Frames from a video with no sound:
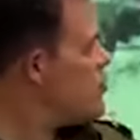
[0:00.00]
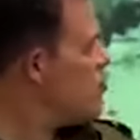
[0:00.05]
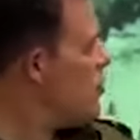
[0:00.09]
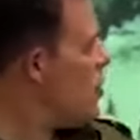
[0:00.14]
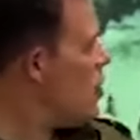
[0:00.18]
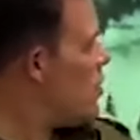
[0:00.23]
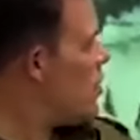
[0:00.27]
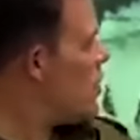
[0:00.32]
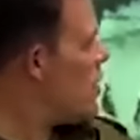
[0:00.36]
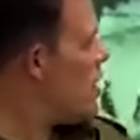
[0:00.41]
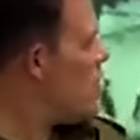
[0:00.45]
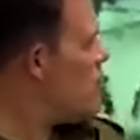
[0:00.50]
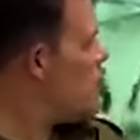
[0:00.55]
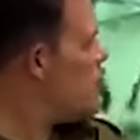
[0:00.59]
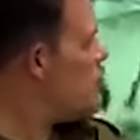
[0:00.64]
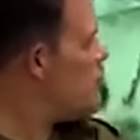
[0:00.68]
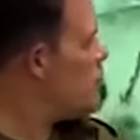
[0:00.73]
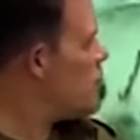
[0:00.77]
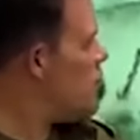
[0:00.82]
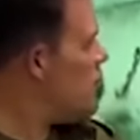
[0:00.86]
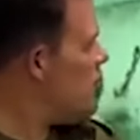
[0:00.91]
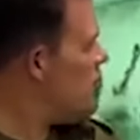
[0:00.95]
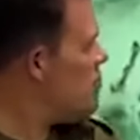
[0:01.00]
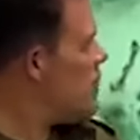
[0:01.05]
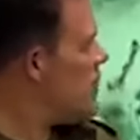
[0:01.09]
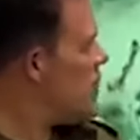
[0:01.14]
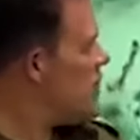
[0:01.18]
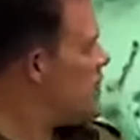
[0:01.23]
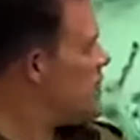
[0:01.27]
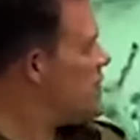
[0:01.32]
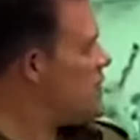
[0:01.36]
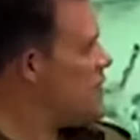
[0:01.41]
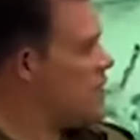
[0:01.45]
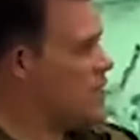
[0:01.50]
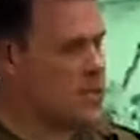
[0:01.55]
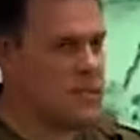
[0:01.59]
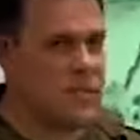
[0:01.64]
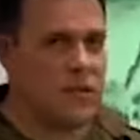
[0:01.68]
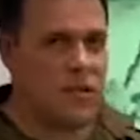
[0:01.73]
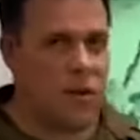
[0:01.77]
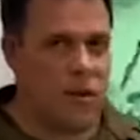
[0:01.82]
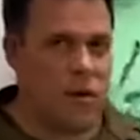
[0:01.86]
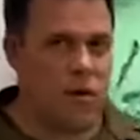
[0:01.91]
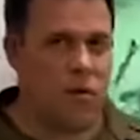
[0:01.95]
small numbers of
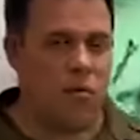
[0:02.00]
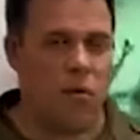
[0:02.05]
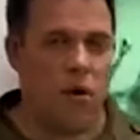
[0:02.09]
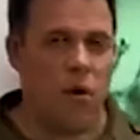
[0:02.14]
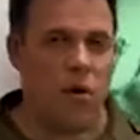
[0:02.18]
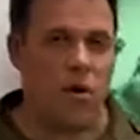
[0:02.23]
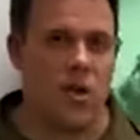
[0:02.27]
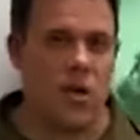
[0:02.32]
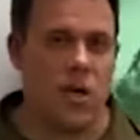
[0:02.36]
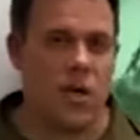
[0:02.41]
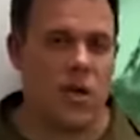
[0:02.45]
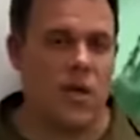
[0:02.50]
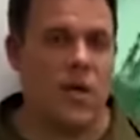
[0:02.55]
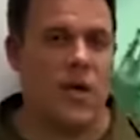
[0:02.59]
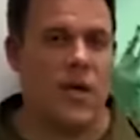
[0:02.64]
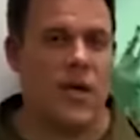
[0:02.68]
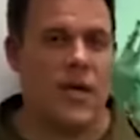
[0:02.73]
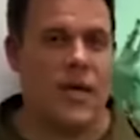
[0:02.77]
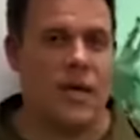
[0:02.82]
Palestinians that are walking